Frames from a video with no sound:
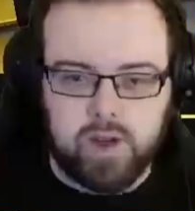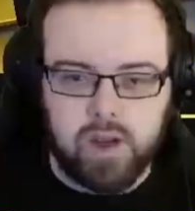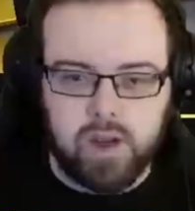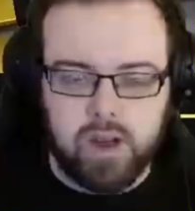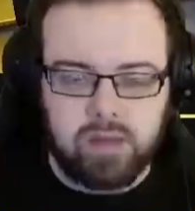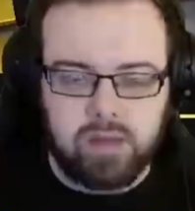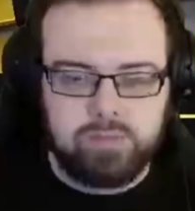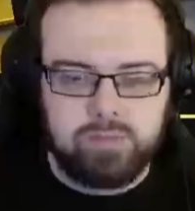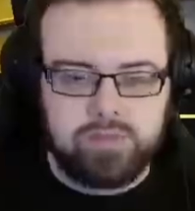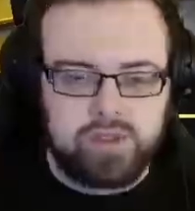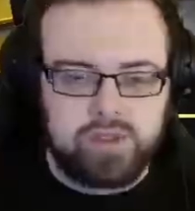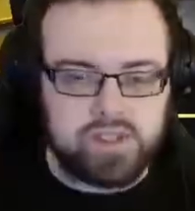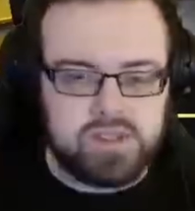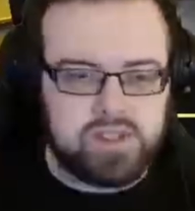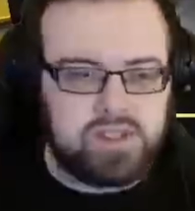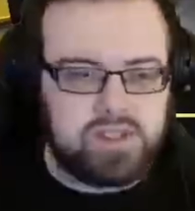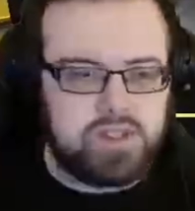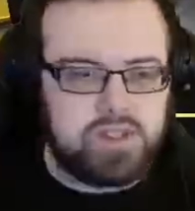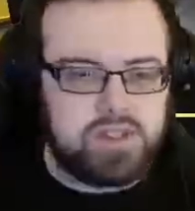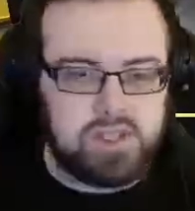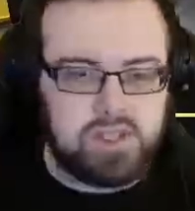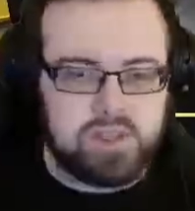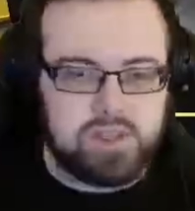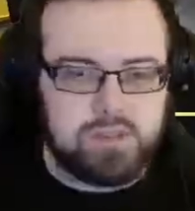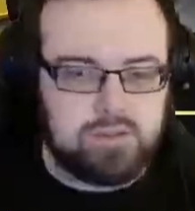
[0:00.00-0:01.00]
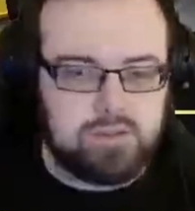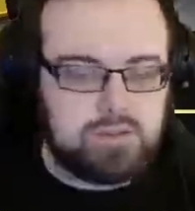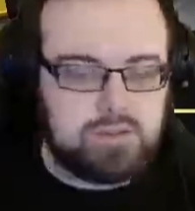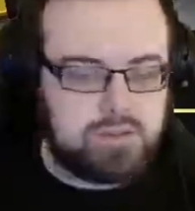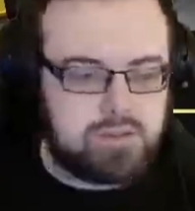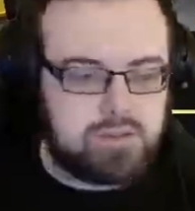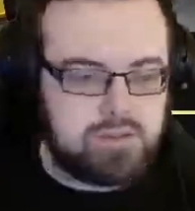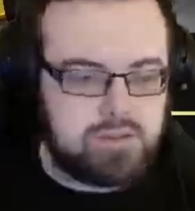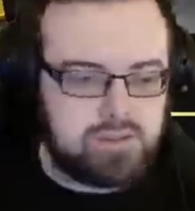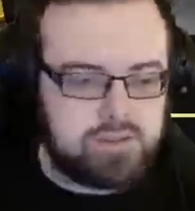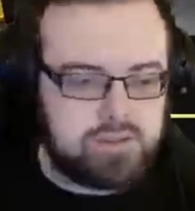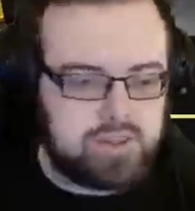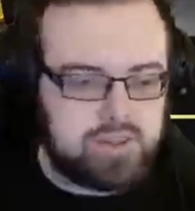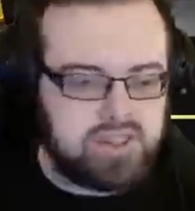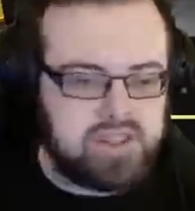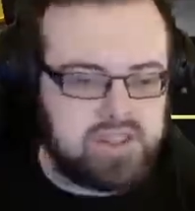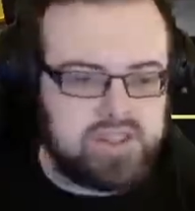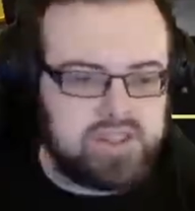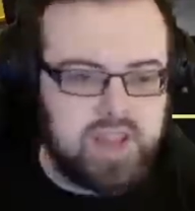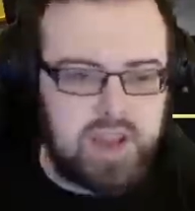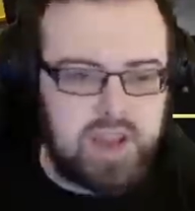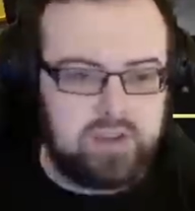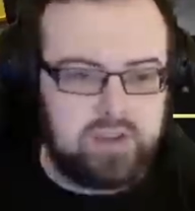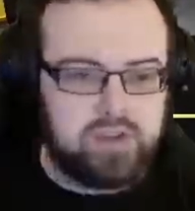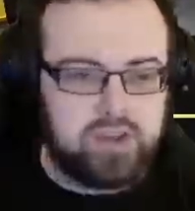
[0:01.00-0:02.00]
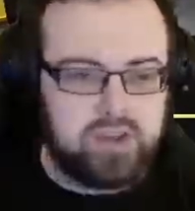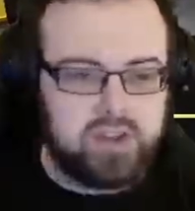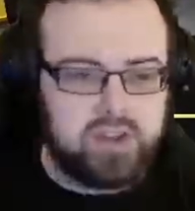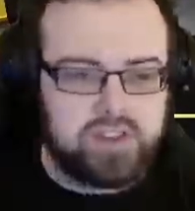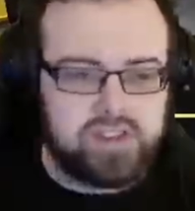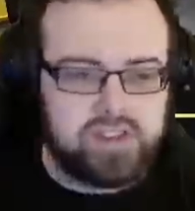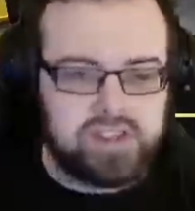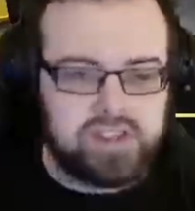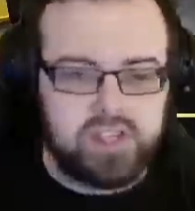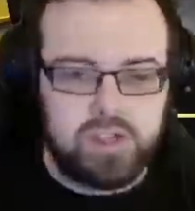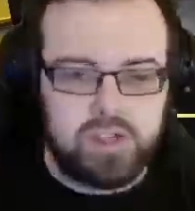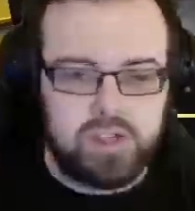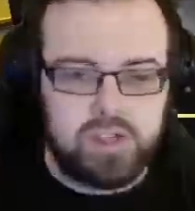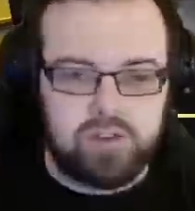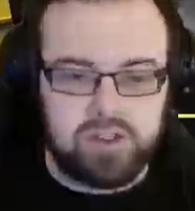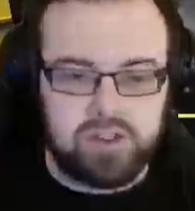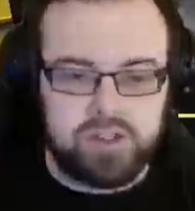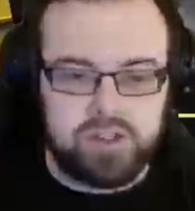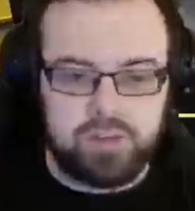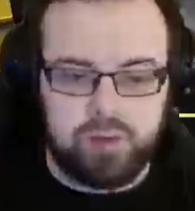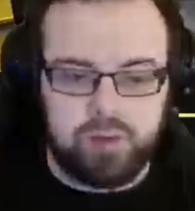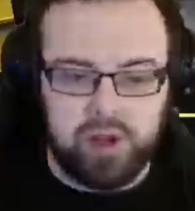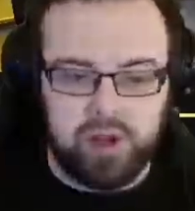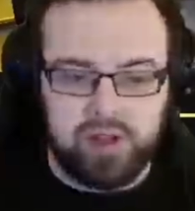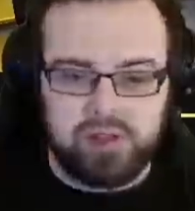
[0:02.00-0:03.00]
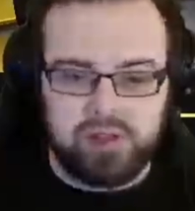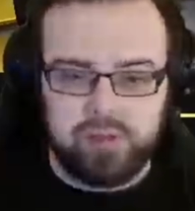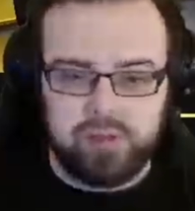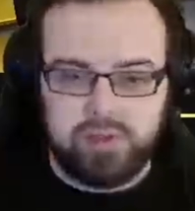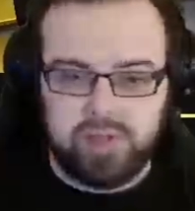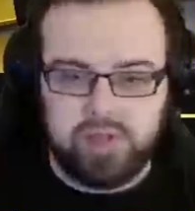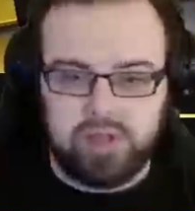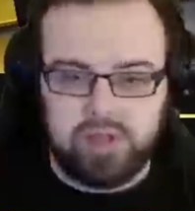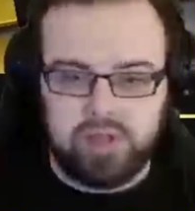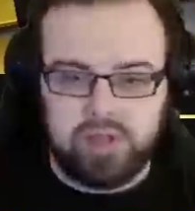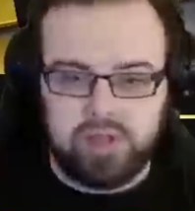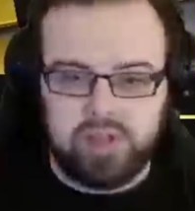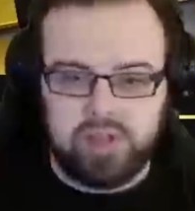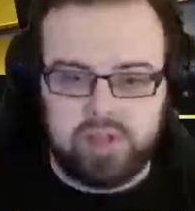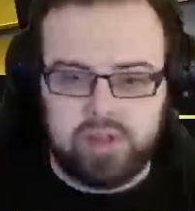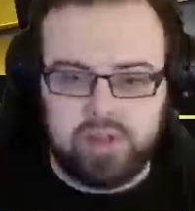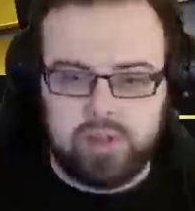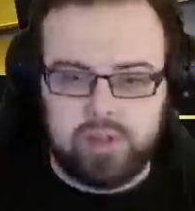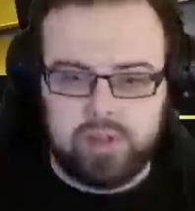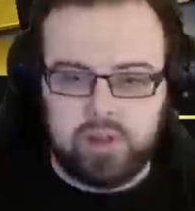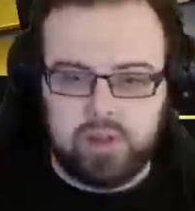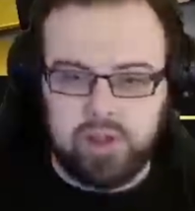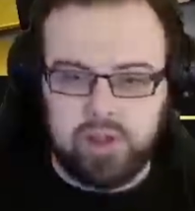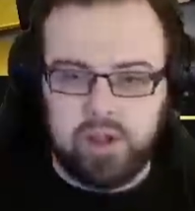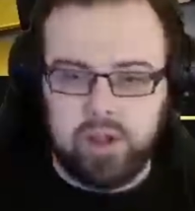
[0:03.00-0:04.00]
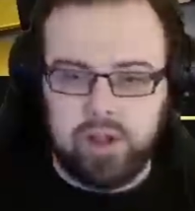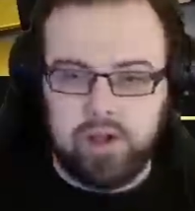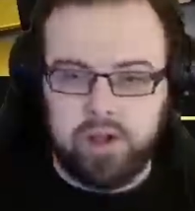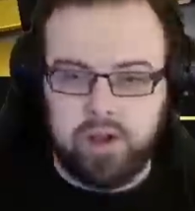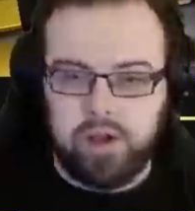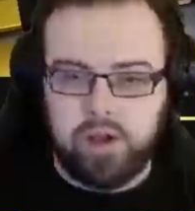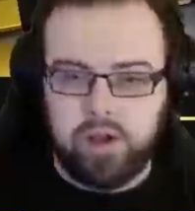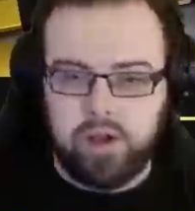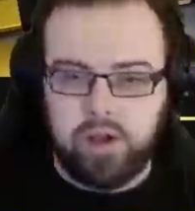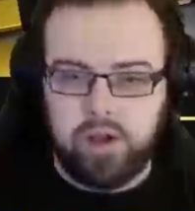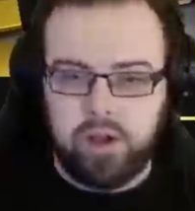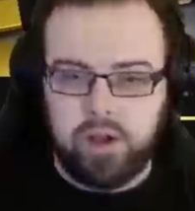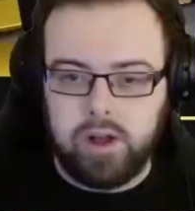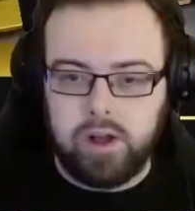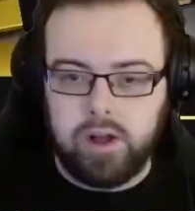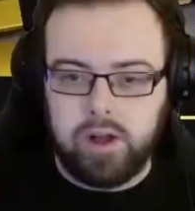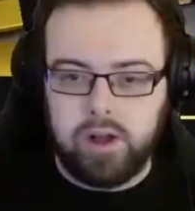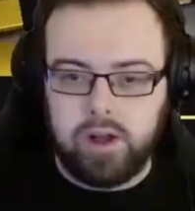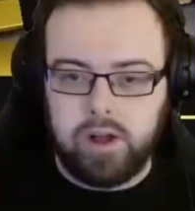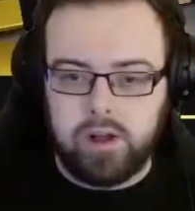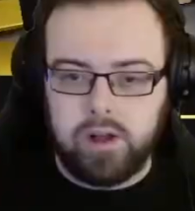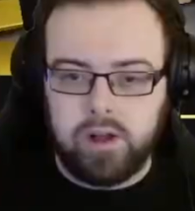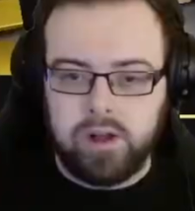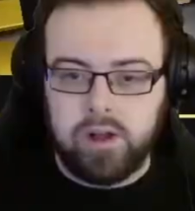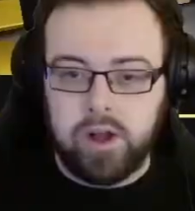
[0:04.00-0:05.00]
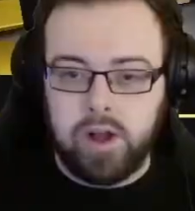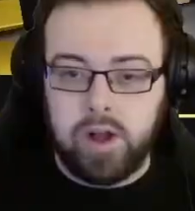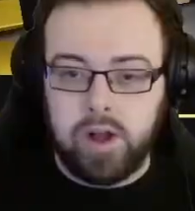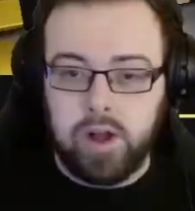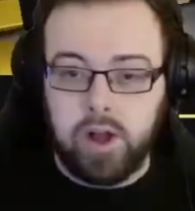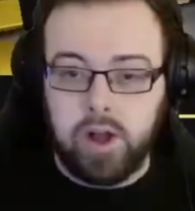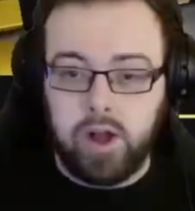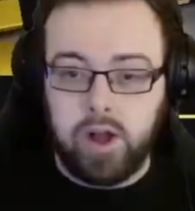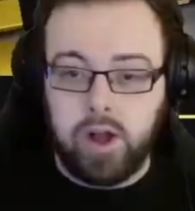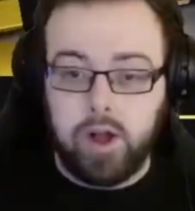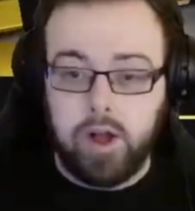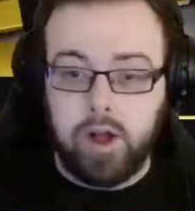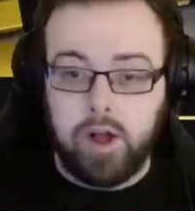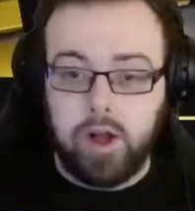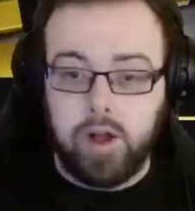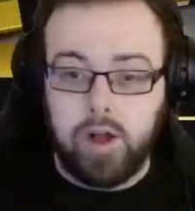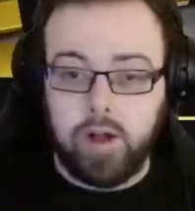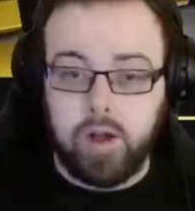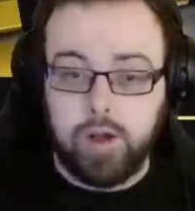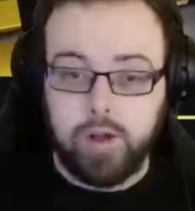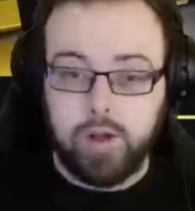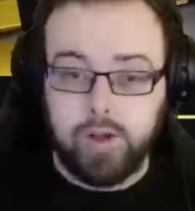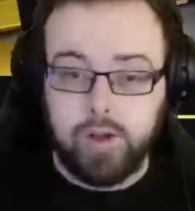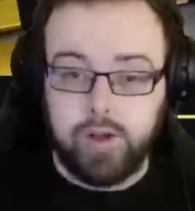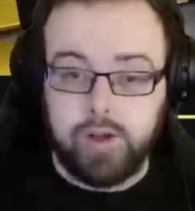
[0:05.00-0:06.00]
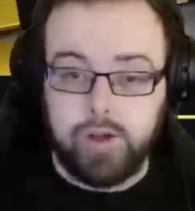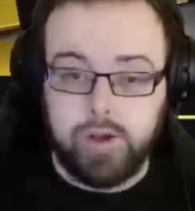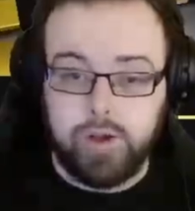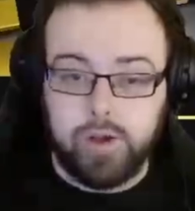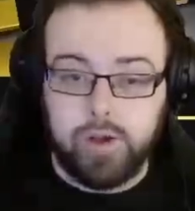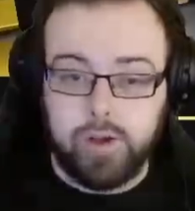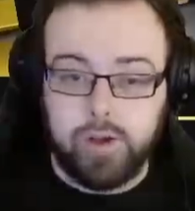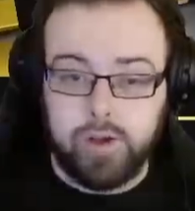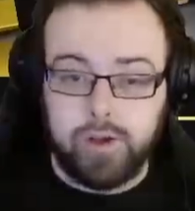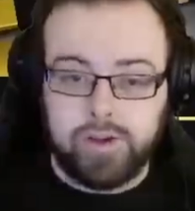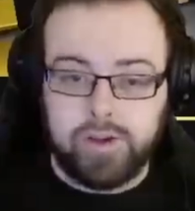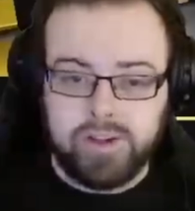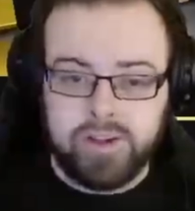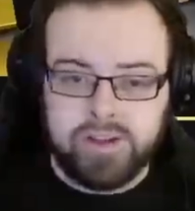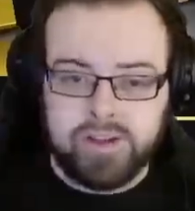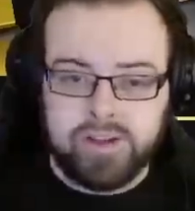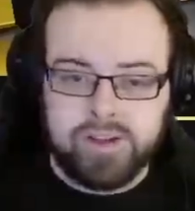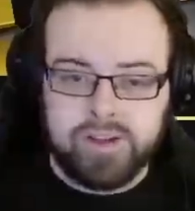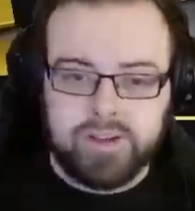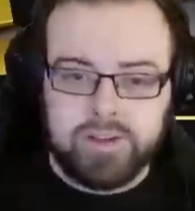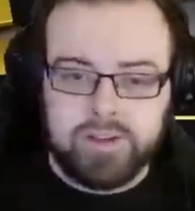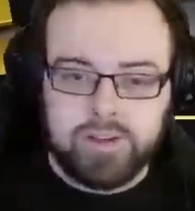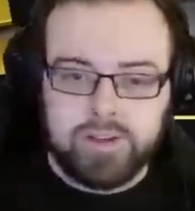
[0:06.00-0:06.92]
God, I'm just staring at the scenery, to be honest with you. Oh! Oh! Oh!